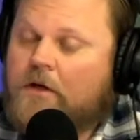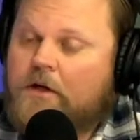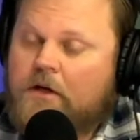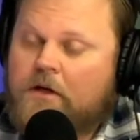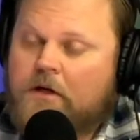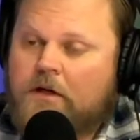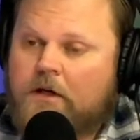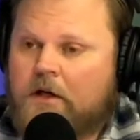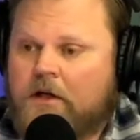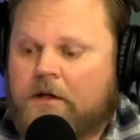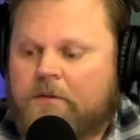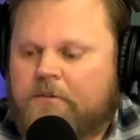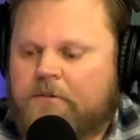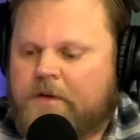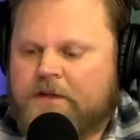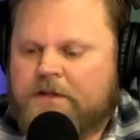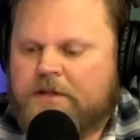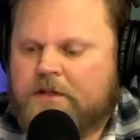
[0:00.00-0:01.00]
um,
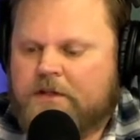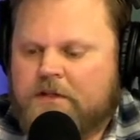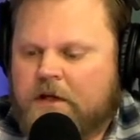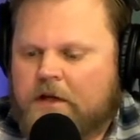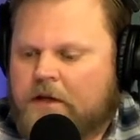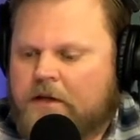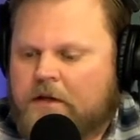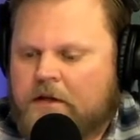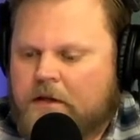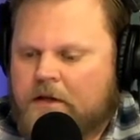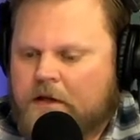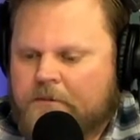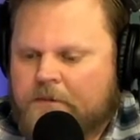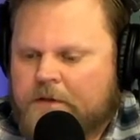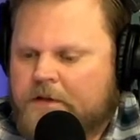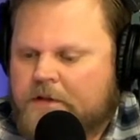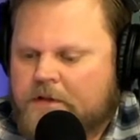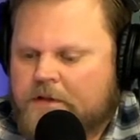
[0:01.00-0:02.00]
this is like the uh,
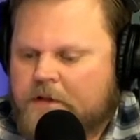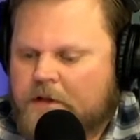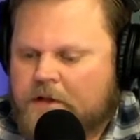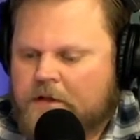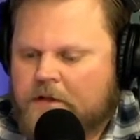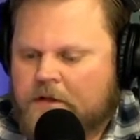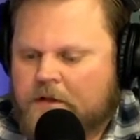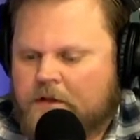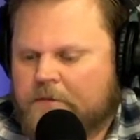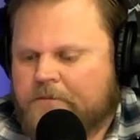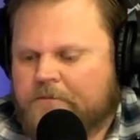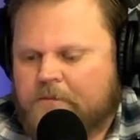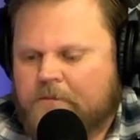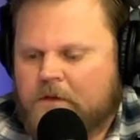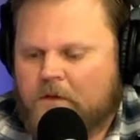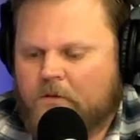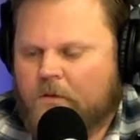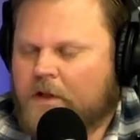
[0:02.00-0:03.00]
this is like the
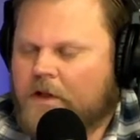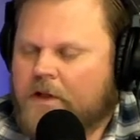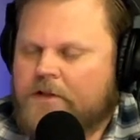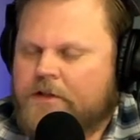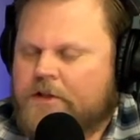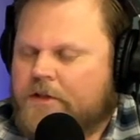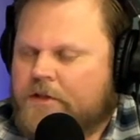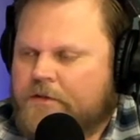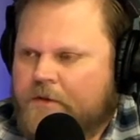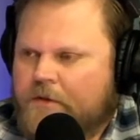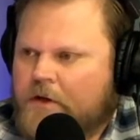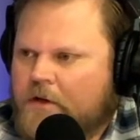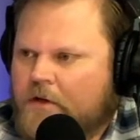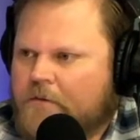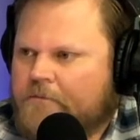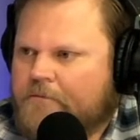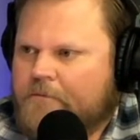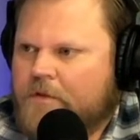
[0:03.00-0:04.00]
the religious
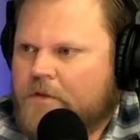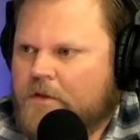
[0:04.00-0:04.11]
sphere mm-hmm.